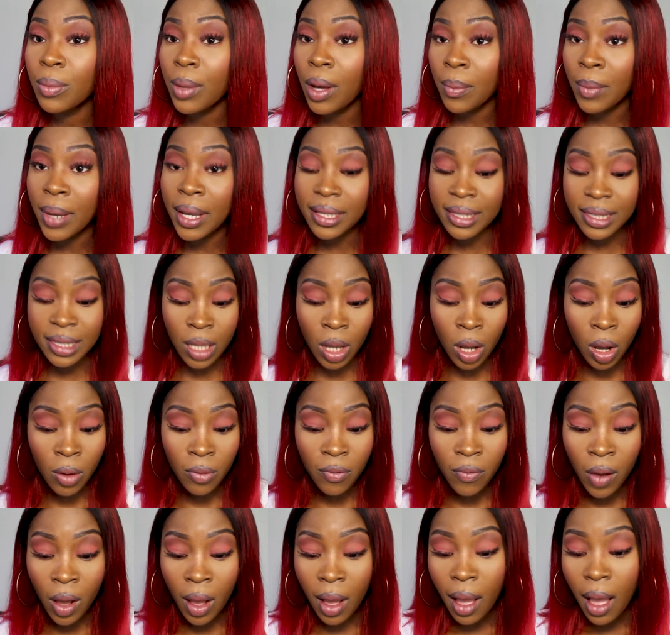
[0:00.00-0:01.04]
about
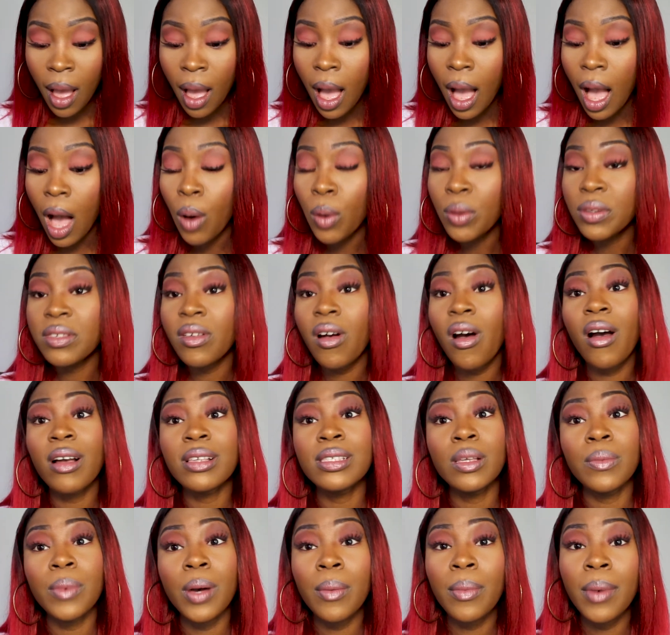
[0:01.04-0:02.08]
myself, I was
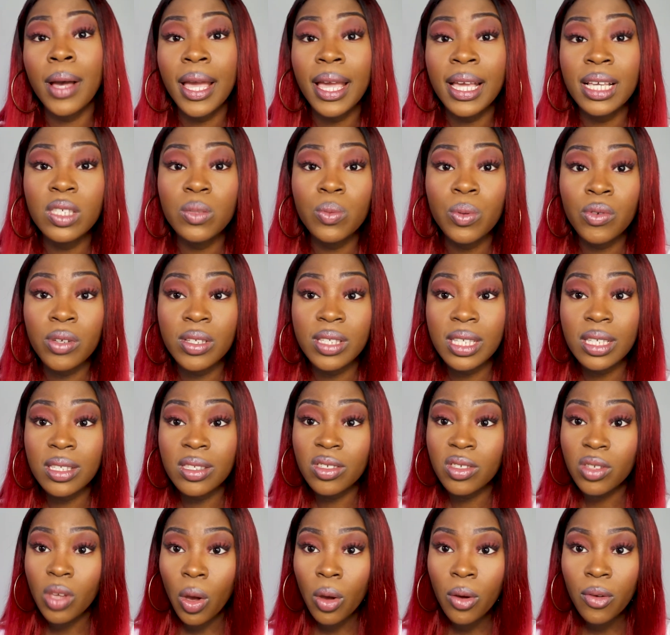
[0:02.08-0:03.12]
asked about my experiences
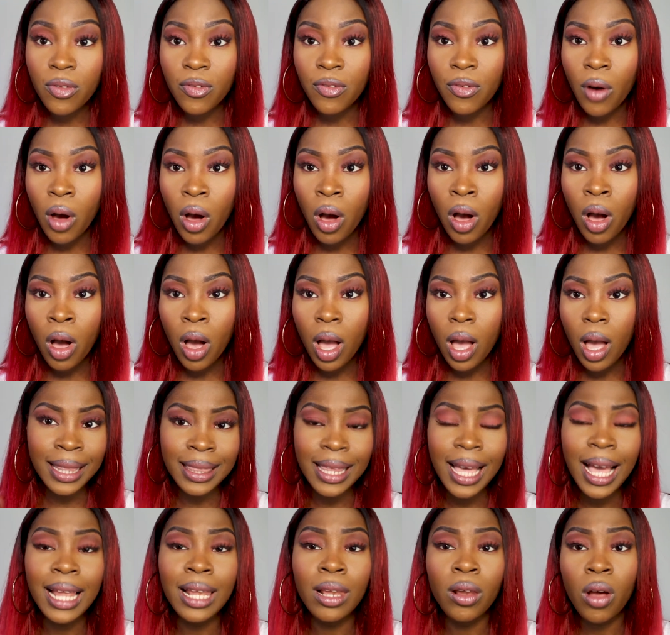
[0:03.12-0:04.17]
so far
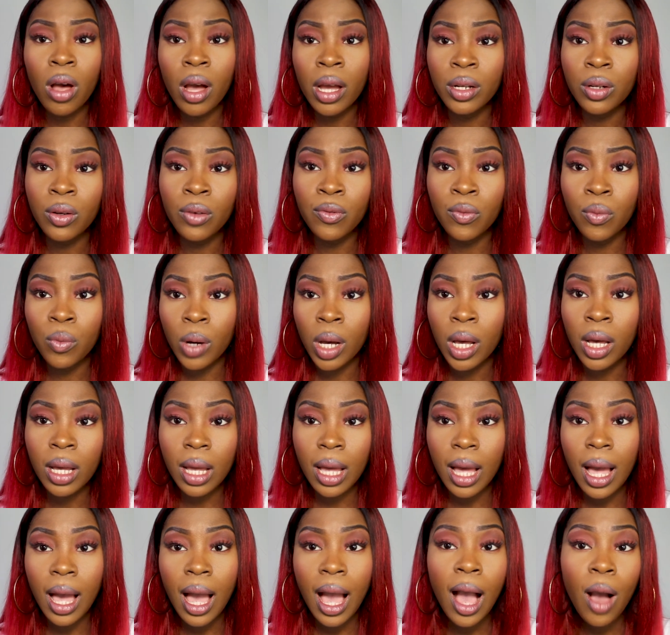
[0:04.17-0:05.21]
in that line of
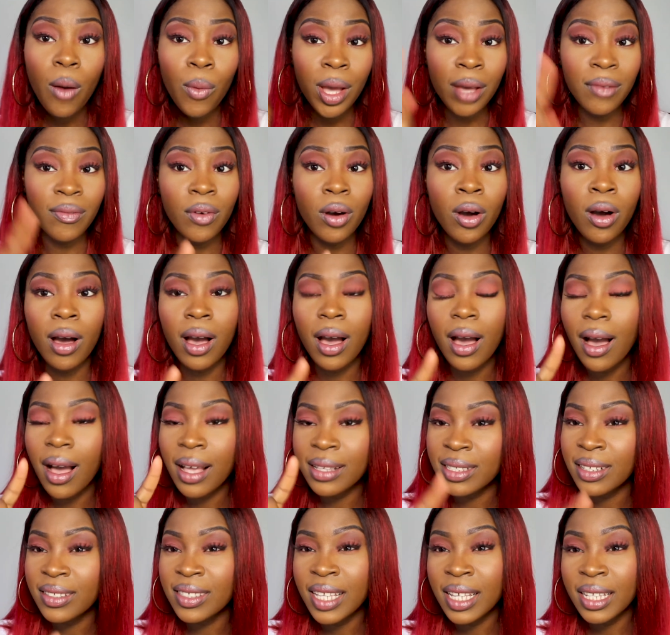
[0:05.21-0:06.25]
work. However,
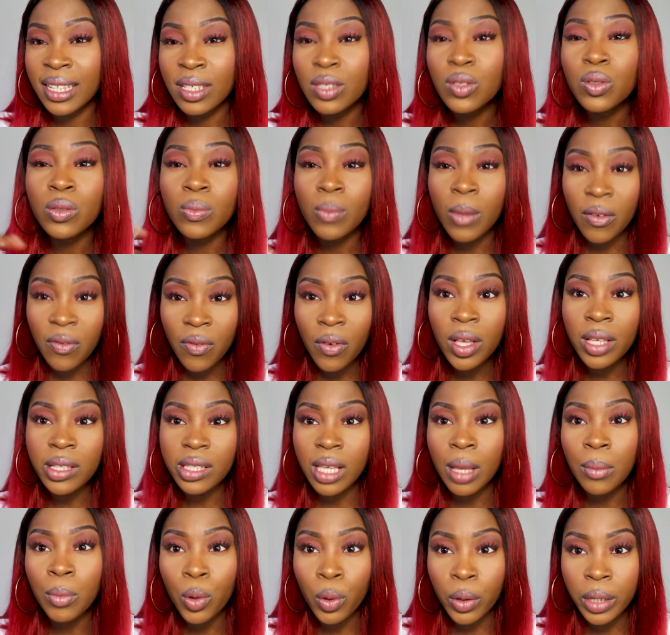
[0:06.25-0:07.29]
as I said, this was my first
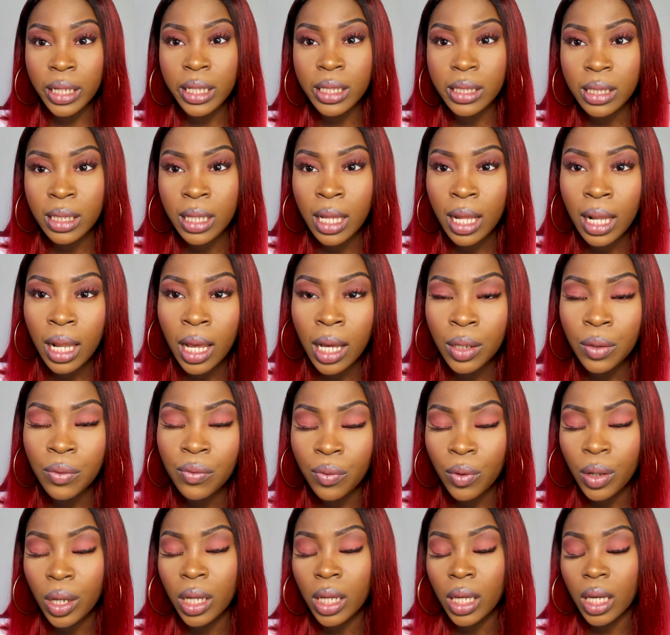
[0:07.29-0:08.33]
time going into that line
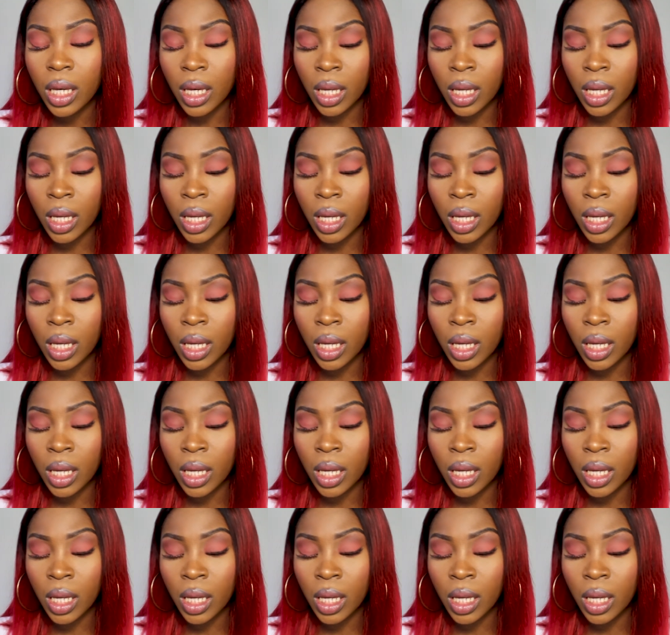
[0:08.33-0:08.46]
of work